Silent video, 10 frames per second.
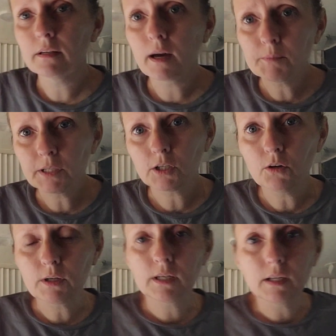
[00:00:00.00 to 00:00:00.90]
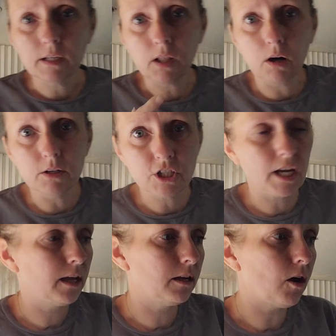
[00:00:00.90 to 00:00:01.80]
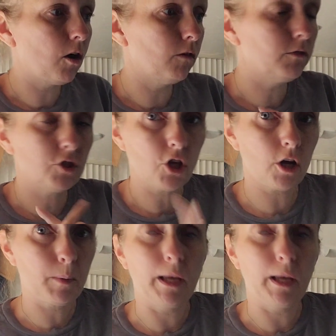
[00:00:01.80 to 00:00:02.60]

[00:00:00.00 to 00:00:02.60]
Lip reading: I'm gonna go get a large can of chalk